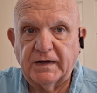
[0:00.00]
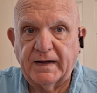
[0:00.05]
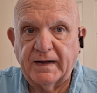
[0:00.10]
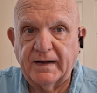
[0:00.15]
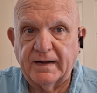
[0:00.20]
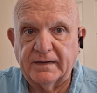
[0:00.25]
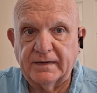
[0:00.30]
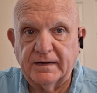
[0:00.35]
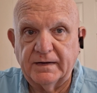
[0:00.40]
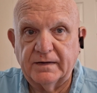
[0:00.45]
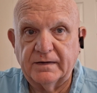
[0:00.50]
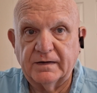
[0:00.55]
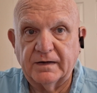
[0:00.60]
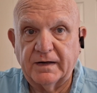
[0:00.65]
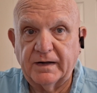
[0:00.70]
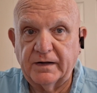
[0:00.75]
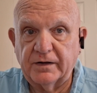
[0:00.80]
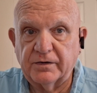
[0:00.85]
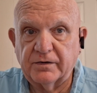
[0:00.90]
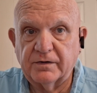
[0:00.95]
And then
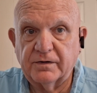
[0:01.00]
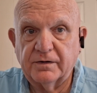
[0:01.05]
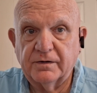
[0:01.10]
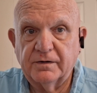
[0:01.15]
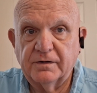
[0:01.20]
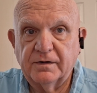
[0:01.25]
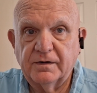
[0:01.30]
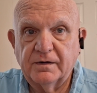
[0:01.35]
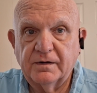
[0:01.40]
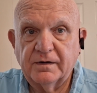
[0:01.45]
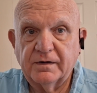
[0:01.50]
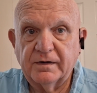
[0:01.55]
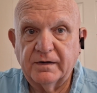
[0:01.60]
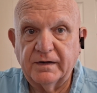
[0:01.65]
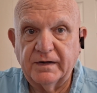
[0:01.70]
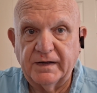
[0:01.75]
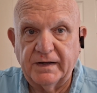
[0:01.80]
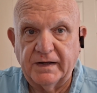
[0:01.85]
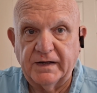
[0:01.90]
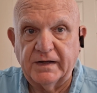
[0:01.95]
later,
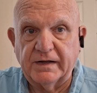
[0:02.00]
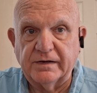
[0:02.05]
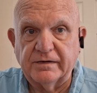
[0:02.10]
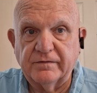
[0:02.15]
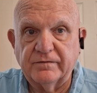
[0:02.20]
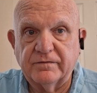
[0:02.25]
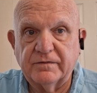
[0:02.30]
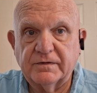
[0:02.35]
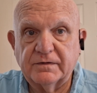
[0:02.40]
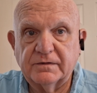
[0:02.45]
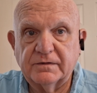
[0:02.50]
Eve.